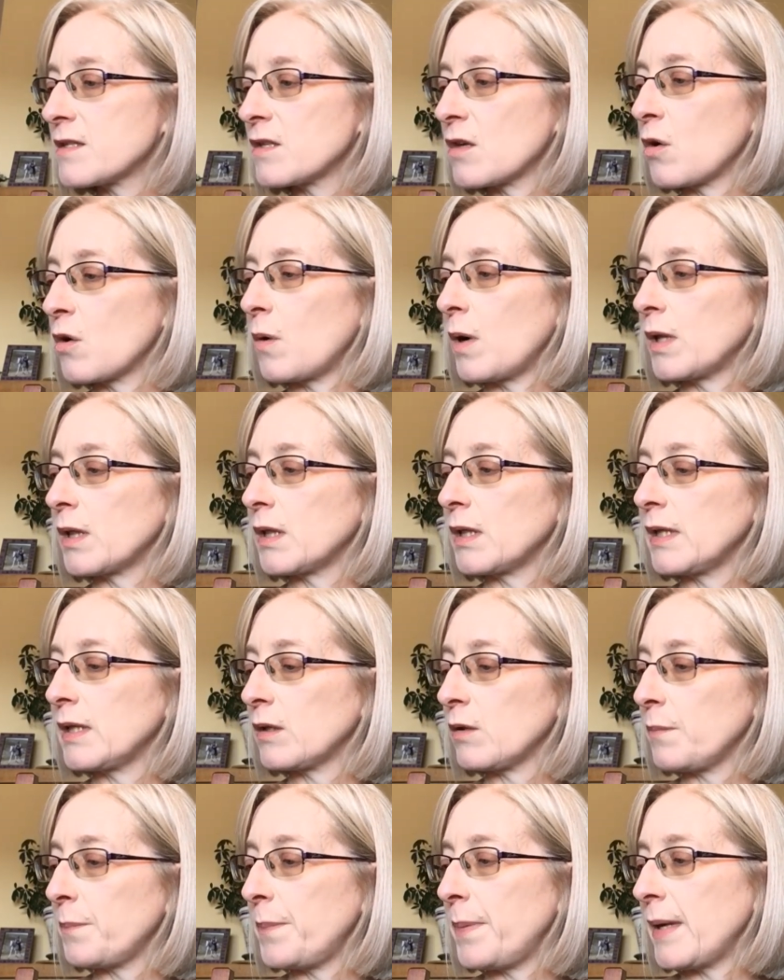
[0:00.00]
So a
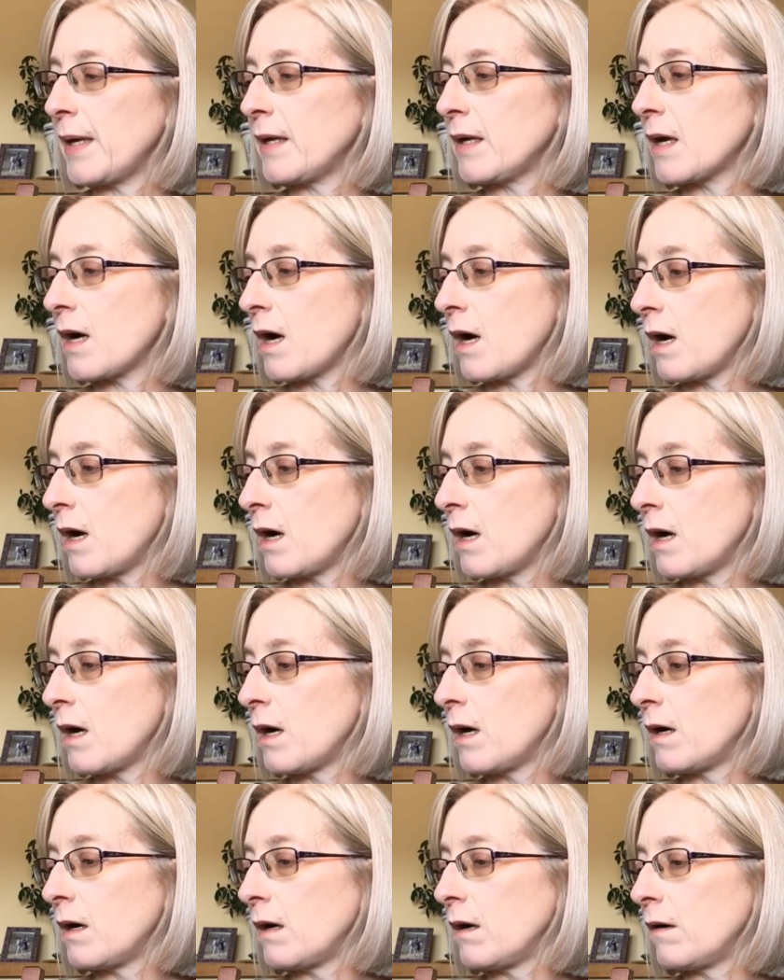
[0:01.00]
little bit
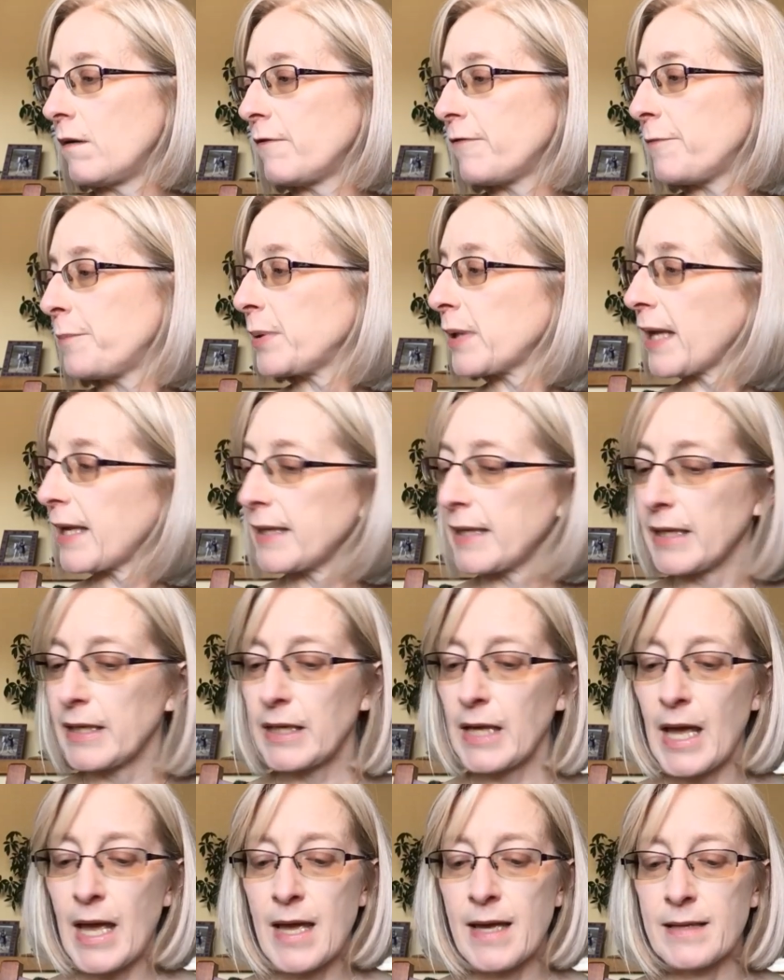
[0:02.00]
of
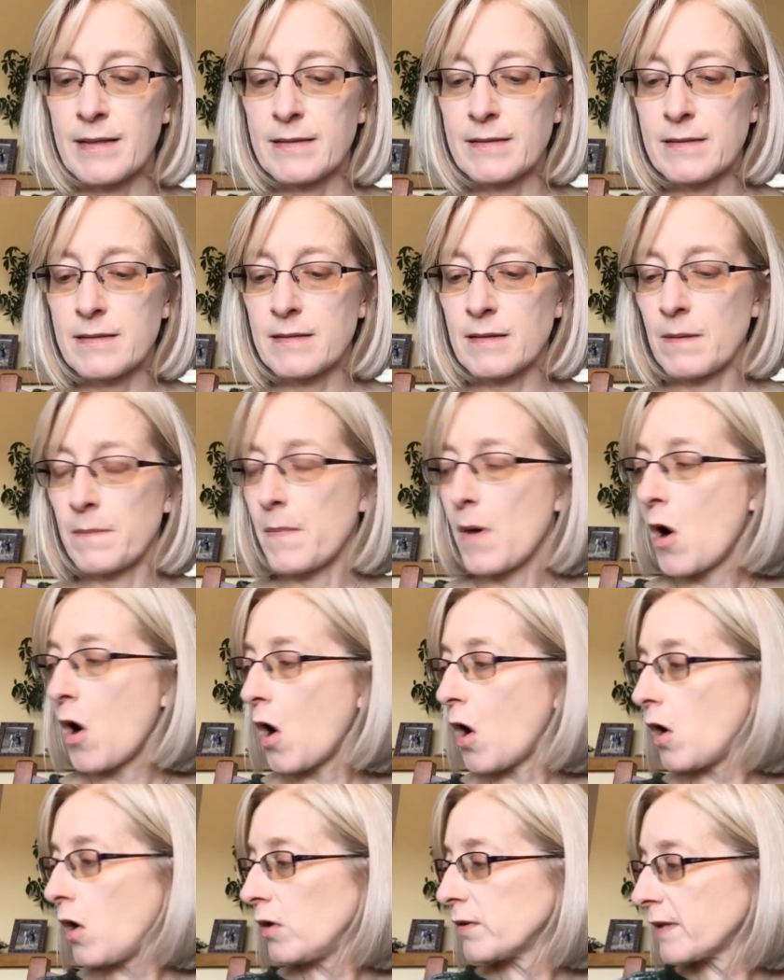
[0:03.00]
planning and some
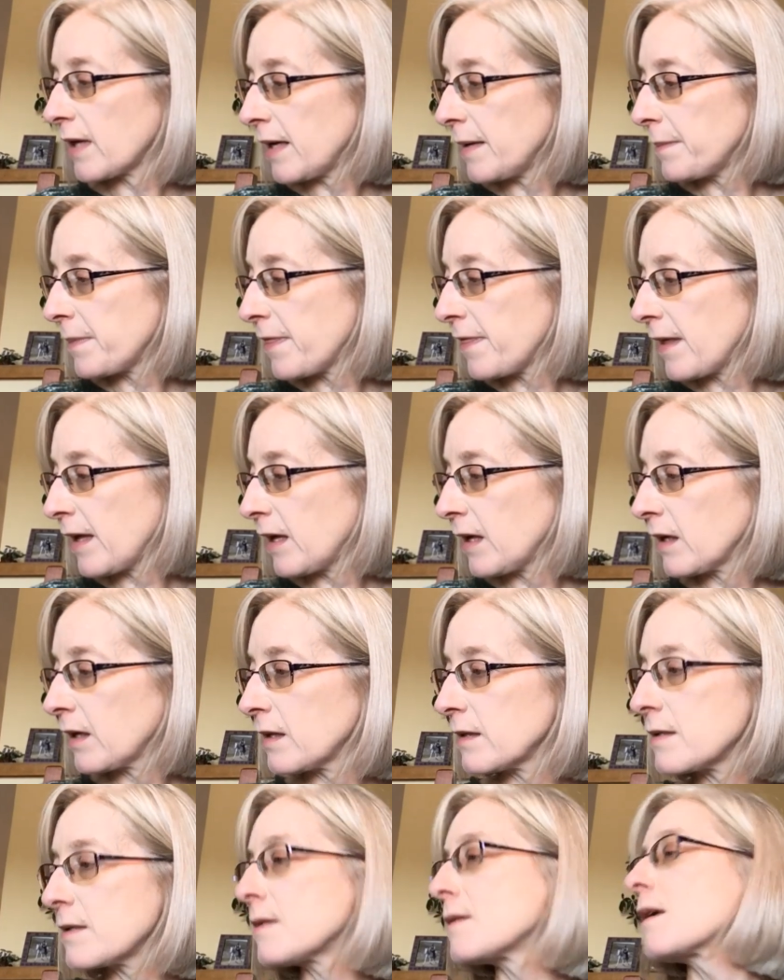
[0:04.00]
haul type
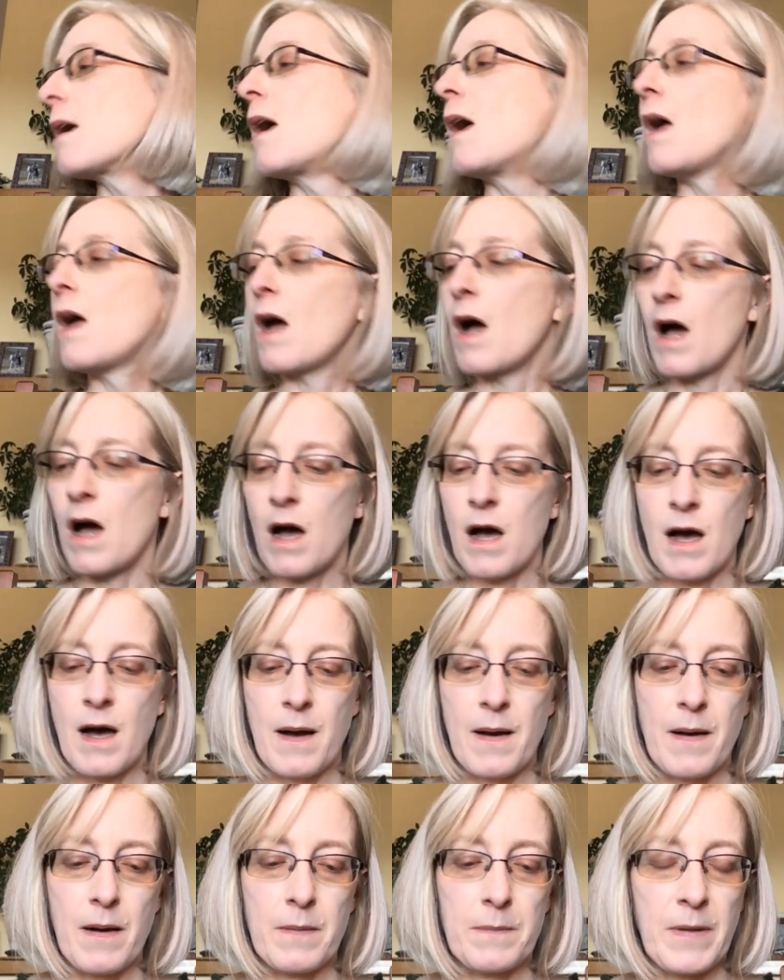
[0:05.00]
things.
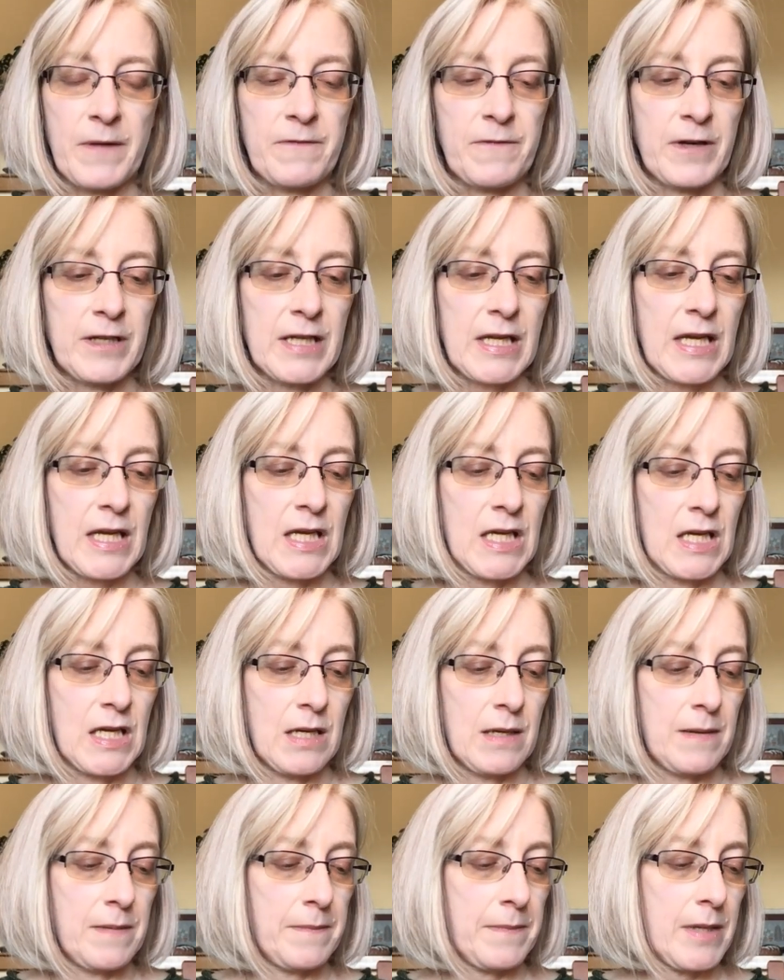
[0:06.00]
My friend
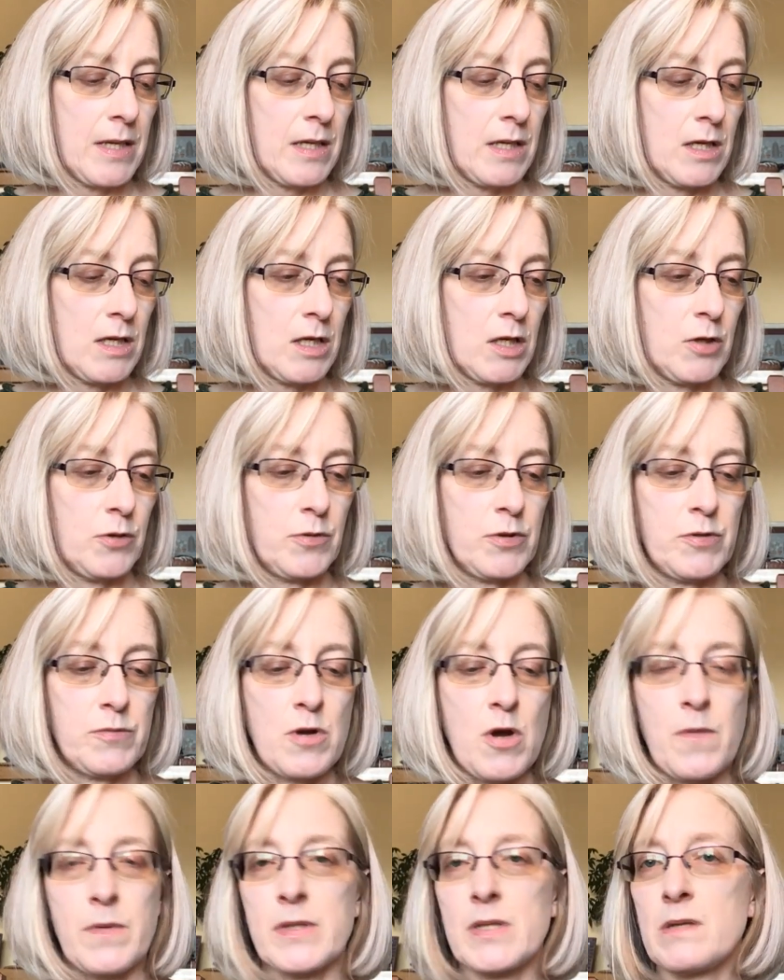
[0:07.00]
Kim, who you
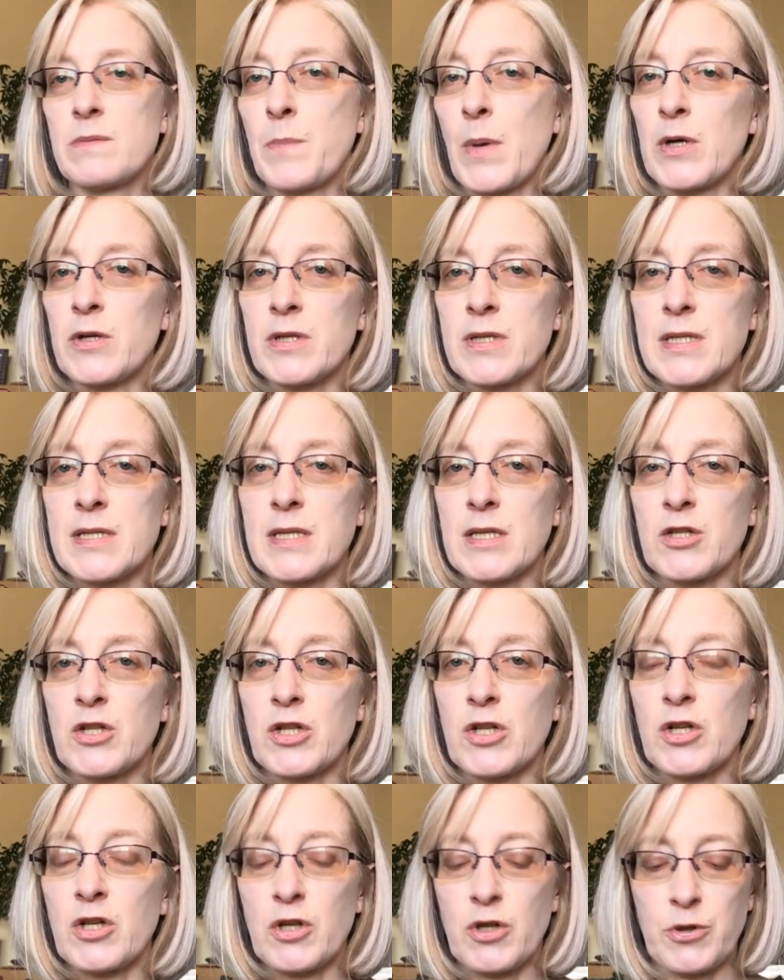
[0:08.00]
know as Spartan
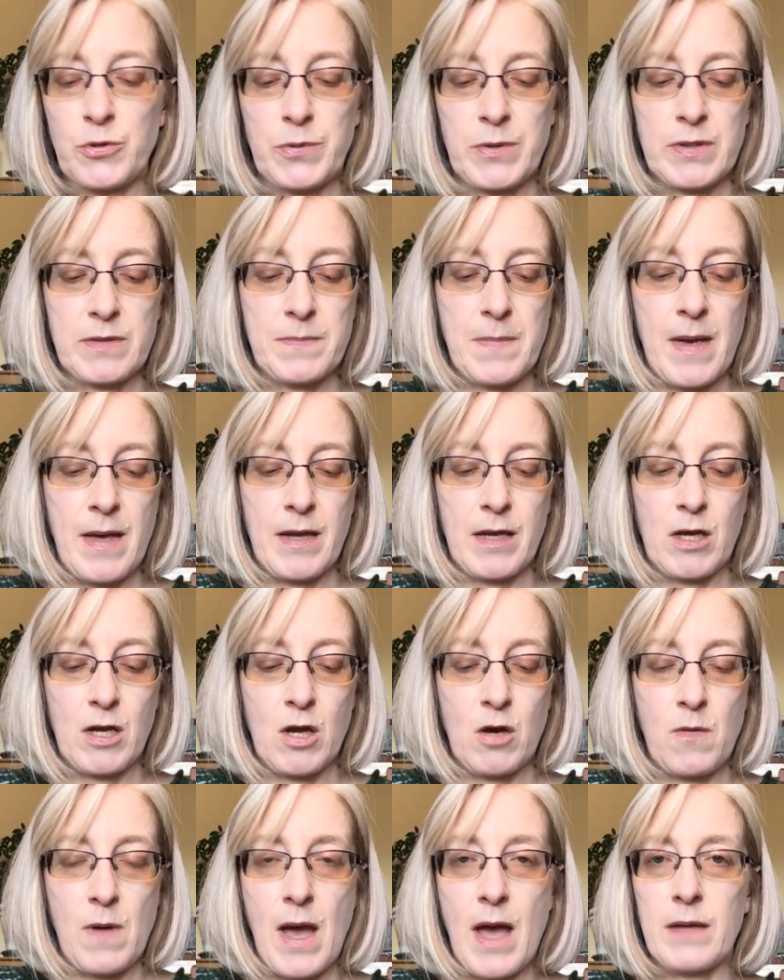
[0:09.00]
Stitcher, who is my
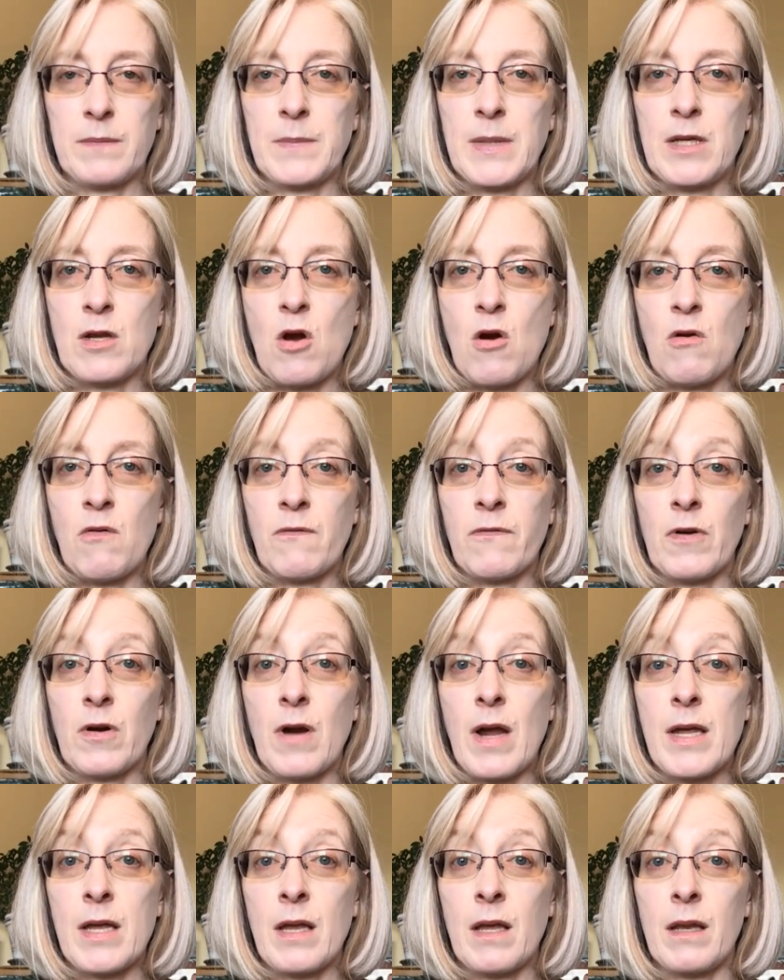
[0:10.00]
co-admin
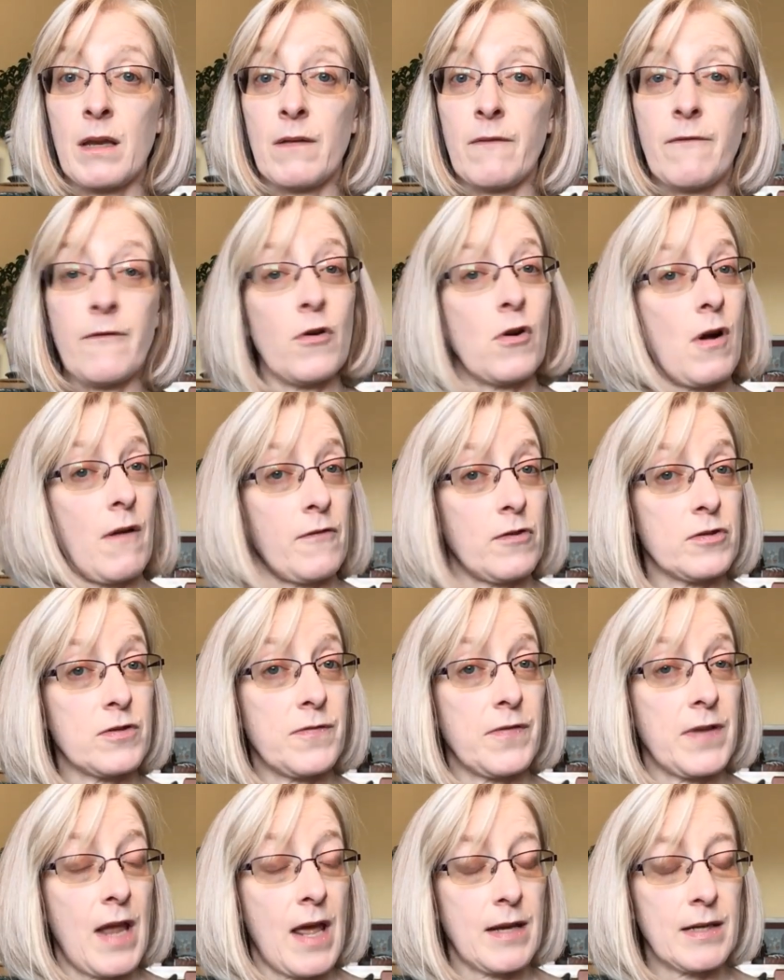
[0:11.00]
over in Full
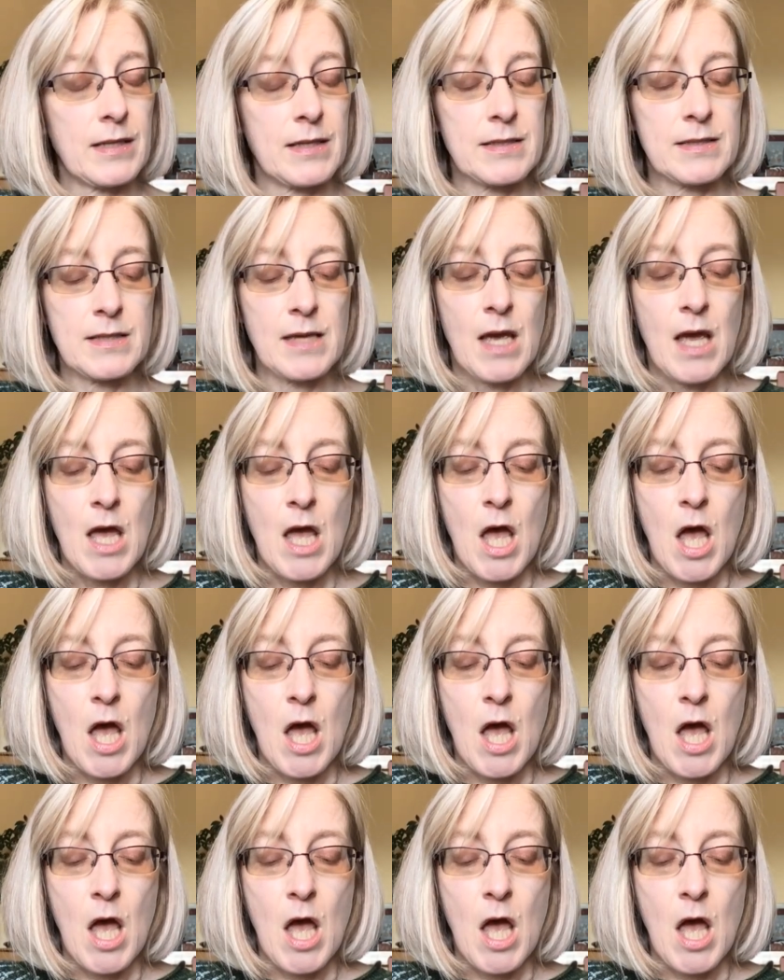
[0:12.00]
Coverage Fanatics,